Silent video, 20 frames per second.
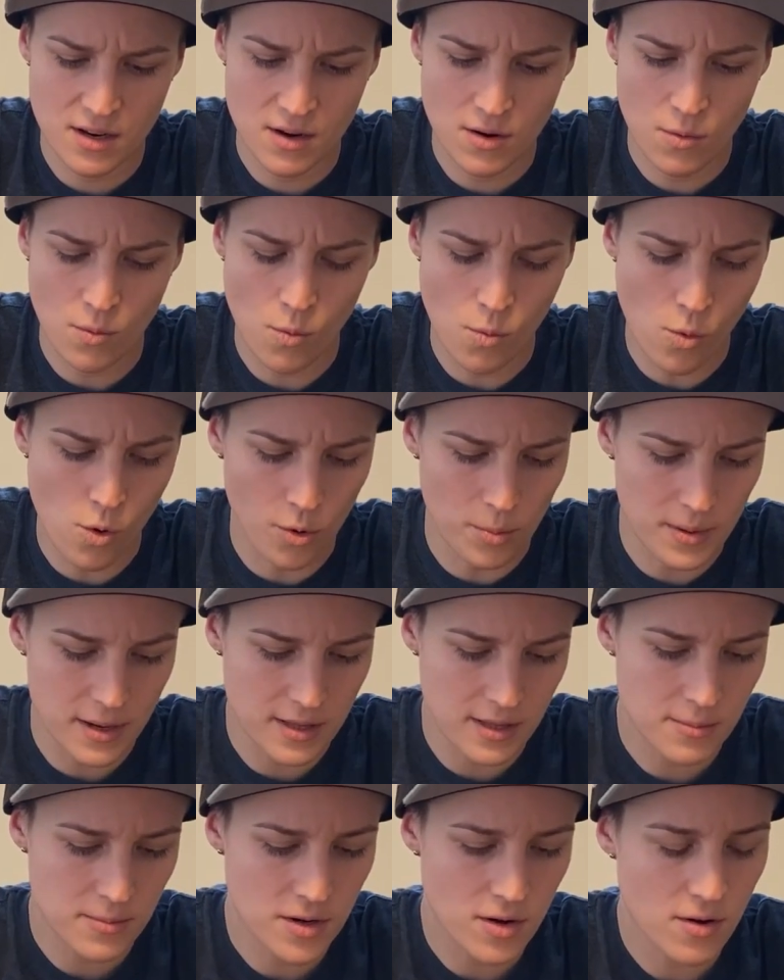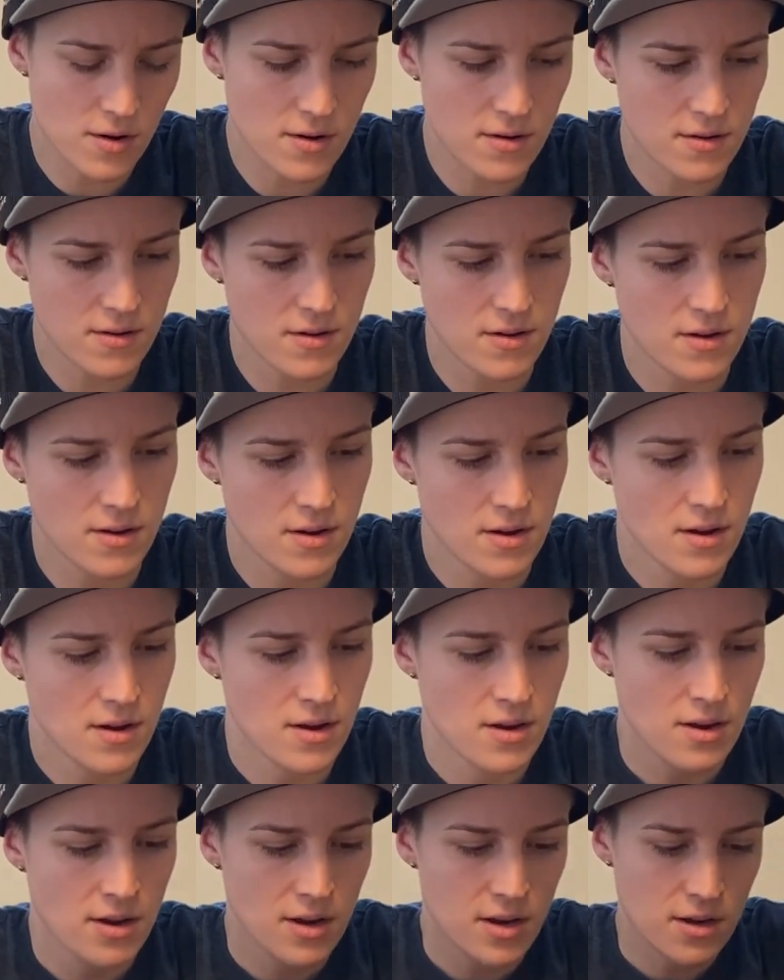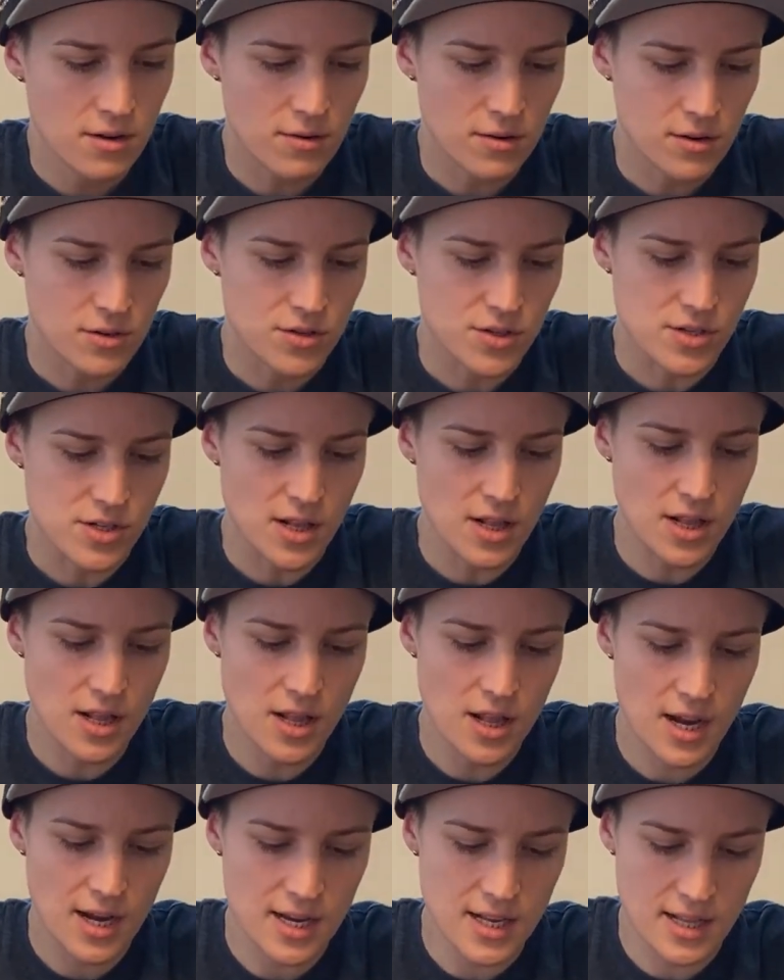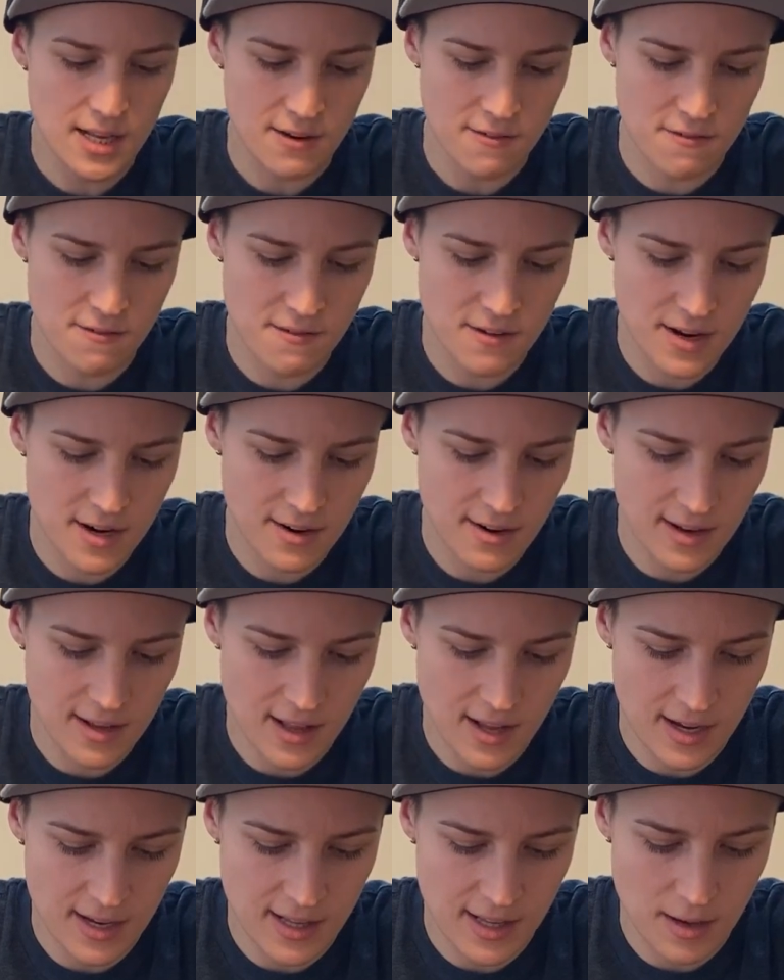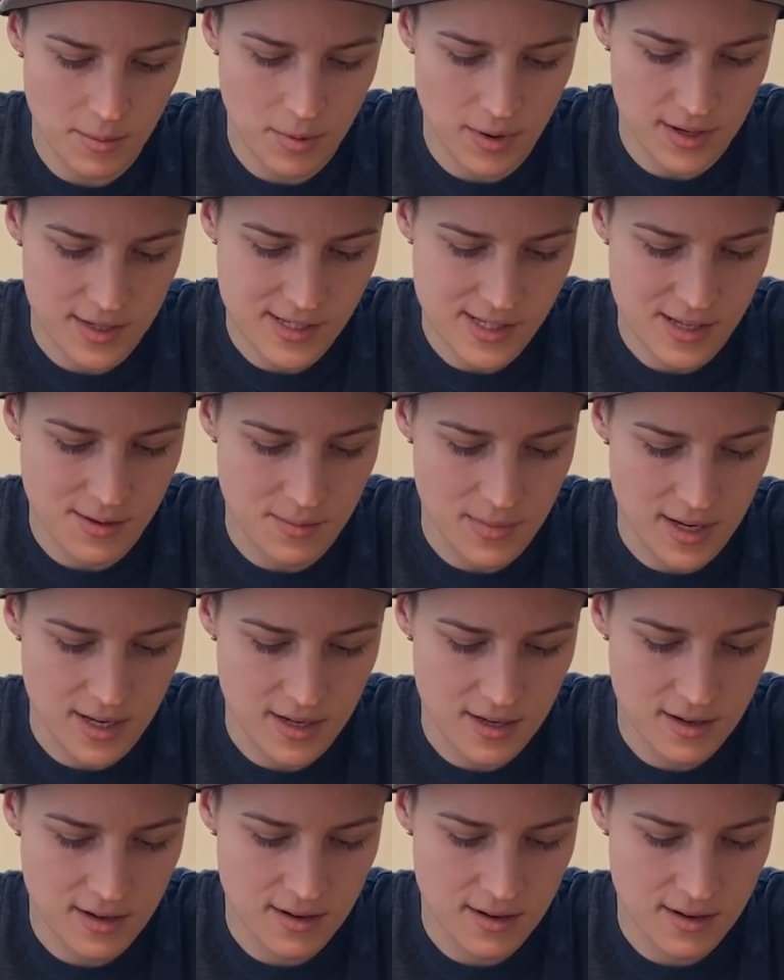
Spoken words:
warping them at all. And just lightly, very lightly press them in.